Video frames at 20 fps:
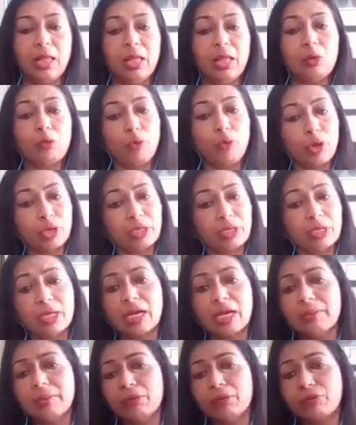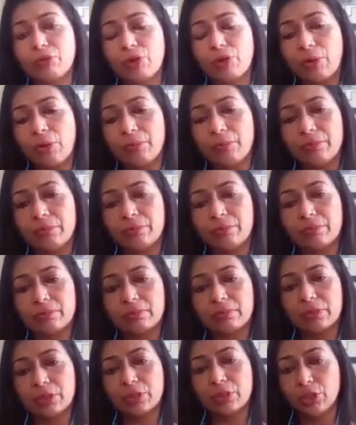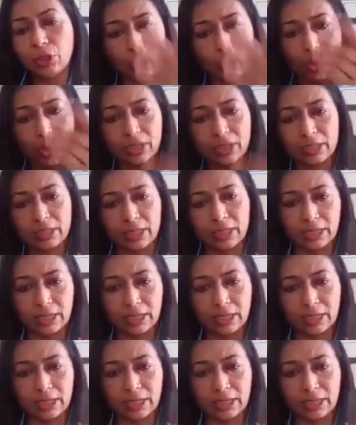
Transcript: Water coming from your